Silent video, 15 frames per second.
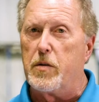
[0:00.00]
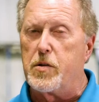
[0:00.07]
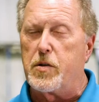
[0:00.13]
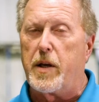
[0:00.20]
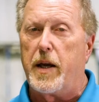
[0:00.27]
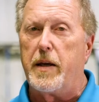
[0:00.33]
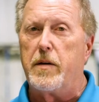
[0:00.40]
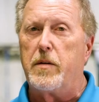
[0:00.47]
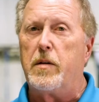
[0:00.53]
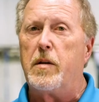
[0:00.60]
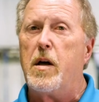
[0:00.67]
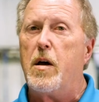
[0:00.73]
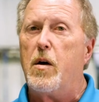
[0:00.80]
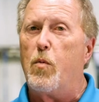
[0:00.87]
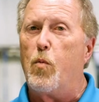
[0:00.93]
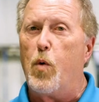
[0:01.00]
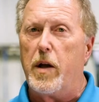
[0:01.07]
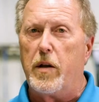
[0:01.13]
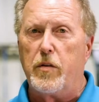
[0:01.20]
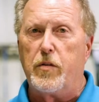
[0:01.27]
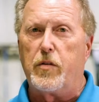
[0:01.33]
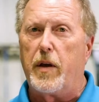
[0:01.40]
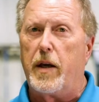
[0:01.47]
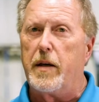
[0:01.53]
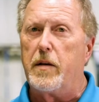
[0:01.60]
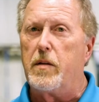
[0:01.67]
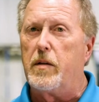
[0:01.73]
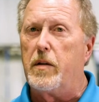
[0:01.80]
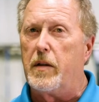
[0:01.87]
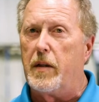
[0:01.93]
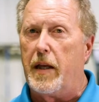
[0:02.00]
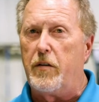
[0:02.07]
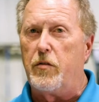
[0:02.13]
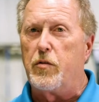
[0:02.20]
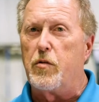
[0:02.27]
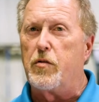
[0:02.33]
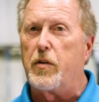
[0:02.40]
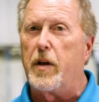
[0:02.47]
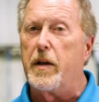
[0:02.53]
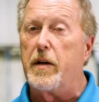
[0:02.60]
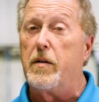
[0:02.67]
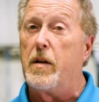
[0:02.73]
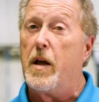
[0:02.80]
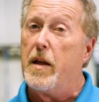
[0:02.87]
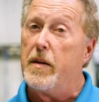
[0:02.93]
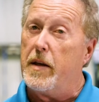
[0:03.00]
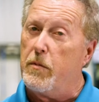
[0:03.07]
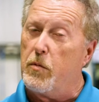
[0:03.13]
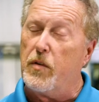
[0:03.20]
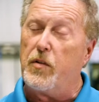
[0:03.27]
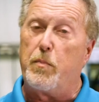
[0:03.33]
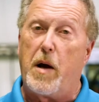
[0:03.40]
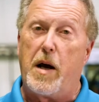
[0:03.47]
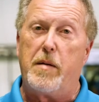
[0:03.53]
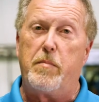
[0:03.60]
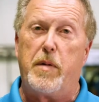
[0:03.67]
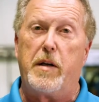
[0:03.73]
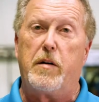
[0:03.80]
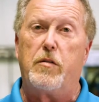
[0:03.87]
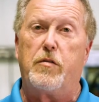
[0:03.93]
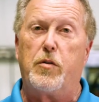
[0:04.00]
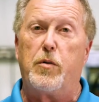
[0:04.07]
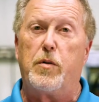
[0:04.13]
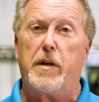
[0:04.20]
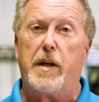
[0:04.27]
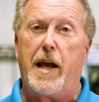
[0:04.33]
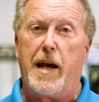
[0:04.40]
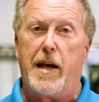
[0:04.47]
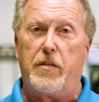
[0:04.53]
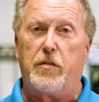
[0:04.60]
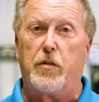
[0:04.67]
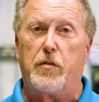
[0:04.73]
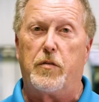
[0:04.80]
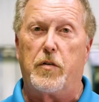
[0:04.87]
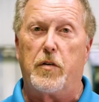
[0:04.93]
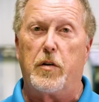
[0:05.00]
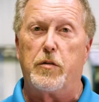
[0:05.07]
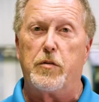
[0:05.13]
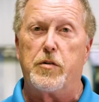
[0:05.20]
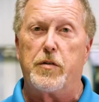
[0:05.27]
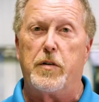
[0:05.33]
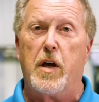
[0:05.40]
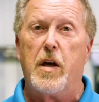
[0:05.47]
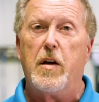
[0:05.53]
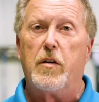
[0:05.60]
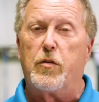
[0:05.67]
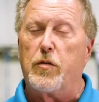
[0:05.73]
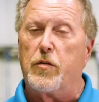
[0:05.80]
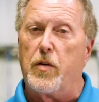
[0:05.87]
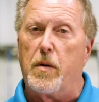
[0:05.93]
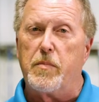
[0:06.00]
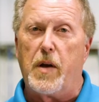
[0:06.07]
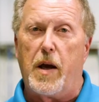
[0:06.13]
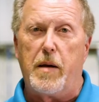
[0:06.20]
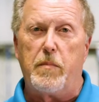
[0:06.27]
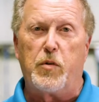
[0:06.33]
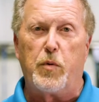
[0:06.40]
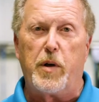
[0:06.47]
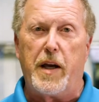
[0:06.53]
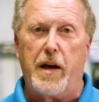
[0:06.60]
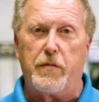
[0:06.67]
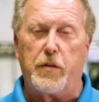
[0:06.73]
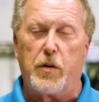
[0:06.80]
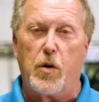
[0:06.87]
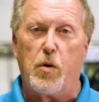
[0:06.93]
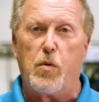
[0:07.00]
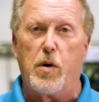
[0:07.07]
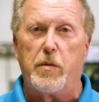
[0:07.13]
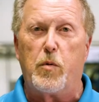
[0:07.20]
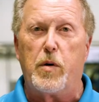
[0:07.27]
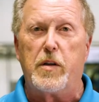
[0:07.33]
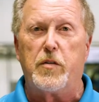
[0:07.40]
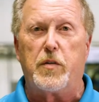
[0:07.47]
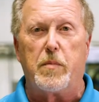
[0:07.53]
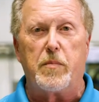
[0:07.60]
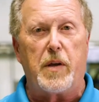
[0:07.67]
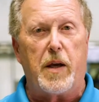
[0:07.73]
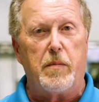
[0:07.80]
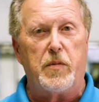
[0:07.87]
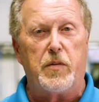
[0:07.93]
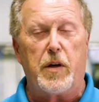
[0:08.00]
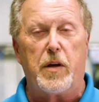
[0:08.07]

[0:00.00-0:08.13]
scale, weld scale, laser scale, they respond better to an acid solution. So sometimes we have to go one way, sometimes the